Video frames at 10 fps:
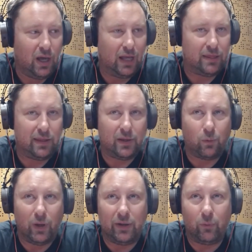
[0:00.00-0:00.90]
I think
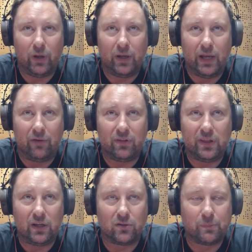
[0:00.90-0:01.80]
when
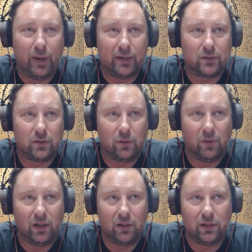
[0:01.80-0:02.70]
everything goes back to
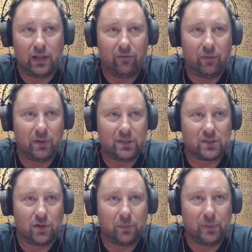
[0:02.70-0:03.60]
normal, everybody's
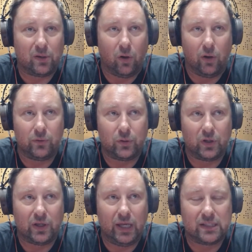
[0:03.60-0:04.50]
going to be gone to the
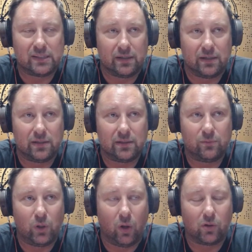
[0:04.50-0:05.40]
gigs, and
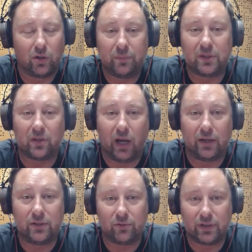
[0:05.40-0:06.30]
we're all going to be
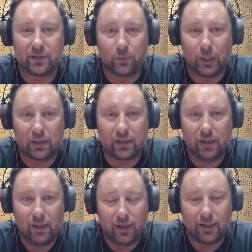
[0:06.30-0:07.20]
tired during the week
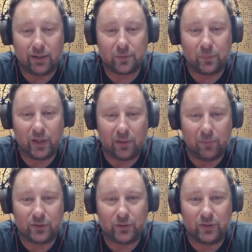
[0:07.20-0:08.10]
and not be
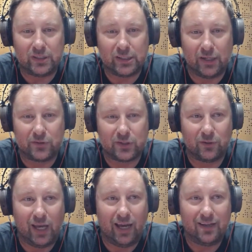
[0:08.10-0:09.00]
able to do this stuff. So
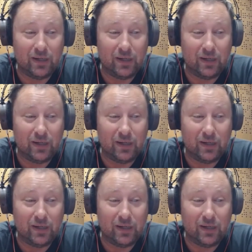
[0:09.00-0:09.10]
yeah,